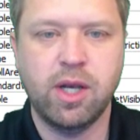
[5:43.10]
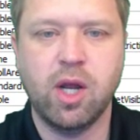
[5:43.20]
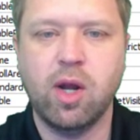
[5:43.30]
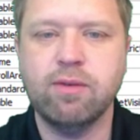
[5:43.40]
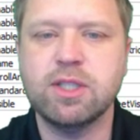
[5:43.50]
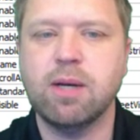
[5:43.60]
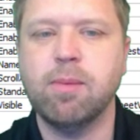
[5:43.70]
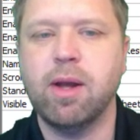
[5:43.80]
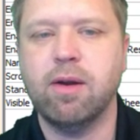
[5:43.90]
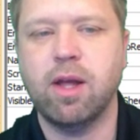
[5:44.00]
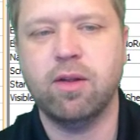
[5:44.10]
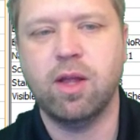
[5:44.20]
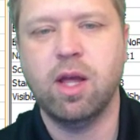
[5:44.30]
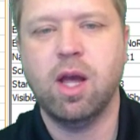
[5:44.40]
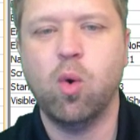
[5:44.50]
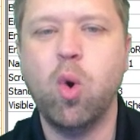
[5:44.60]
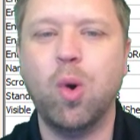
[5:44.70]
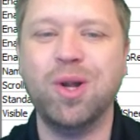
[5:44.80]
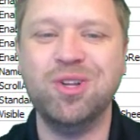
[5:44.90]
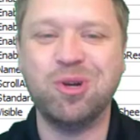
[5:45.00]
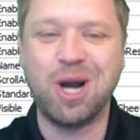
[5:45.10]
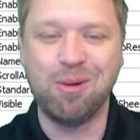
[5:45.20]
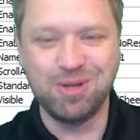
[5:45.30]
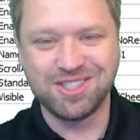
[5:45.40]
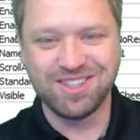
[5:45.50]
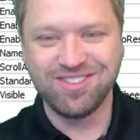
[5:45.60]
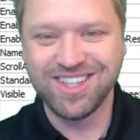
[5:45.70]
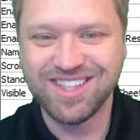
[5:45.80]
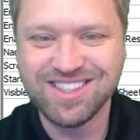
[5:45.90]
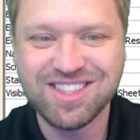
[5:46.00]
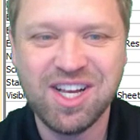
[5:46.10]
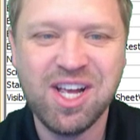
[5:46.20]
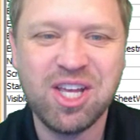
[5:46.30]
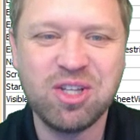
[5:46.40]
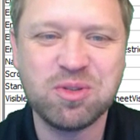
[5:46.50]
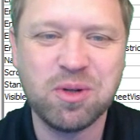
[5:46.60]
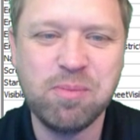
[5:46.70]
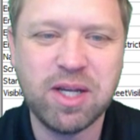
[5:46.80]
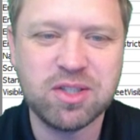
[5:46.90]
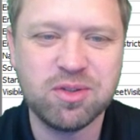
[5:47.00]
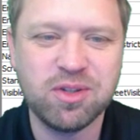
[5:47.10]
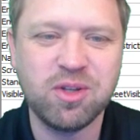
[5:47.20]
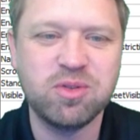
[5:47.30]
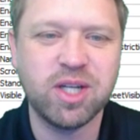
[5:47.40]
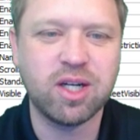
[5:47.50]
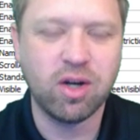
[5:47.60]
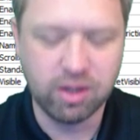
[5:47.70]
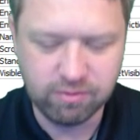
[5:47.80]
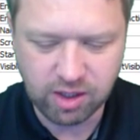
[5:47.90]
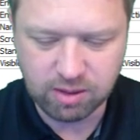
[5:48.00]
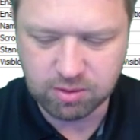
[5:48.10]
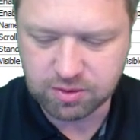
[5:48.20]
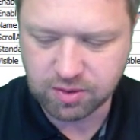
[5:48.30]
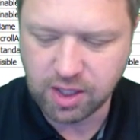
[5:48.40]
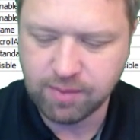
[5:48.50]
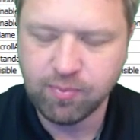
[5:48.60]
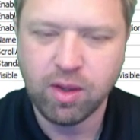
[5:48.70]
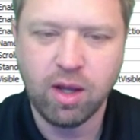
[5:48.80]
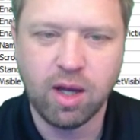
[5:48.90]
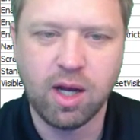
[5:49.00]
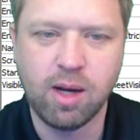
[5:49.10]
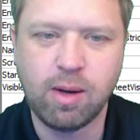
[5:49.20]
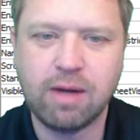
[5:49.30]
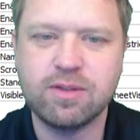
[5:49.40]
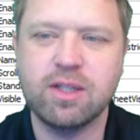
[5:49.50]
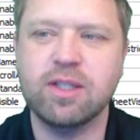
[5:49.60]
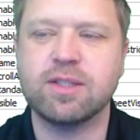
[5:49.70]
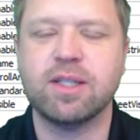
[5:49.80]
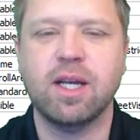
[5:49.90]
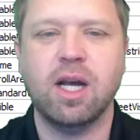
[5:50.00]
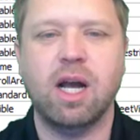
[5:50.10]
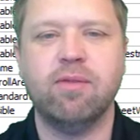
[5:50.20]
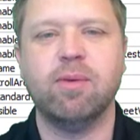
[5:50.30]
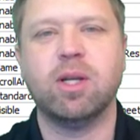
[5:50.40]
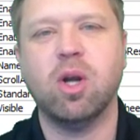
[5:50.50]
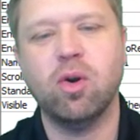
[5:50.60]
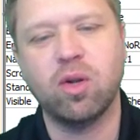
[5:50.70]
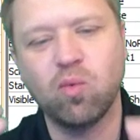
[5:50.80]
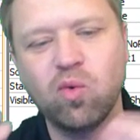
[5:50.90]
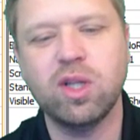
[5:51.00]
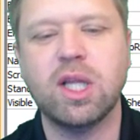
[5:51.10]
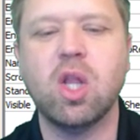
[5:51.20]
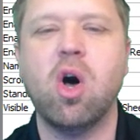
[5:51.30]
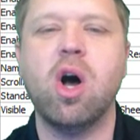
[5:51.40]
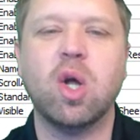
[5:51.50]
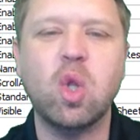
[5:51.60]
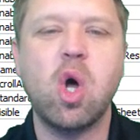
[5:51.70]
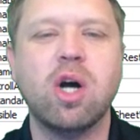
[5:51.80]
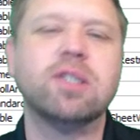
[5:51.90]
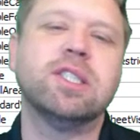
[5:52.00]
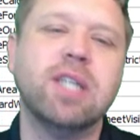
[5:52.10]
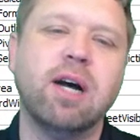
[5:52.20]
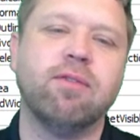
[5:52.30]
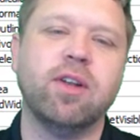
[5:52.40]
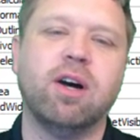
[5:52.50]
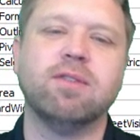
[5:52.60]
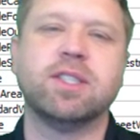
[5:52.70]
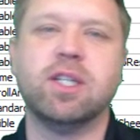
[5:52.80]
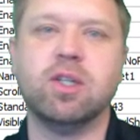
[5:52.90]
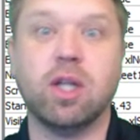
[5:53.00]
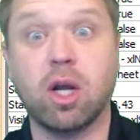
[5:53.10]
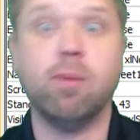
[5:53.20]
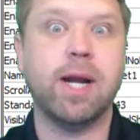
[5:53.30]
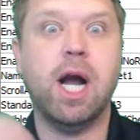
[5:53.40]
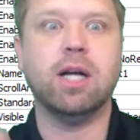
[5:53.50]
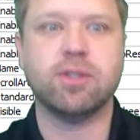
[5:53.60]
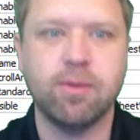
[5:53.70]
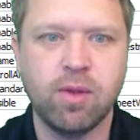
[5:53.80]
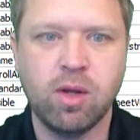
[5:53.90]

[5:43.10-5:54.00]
Now every time when you copy stuff like this, you just want to make sure that you check all your variables, right? I've done this. I've been coding really long stuff, and all of a sudden you're like, oh my gosh,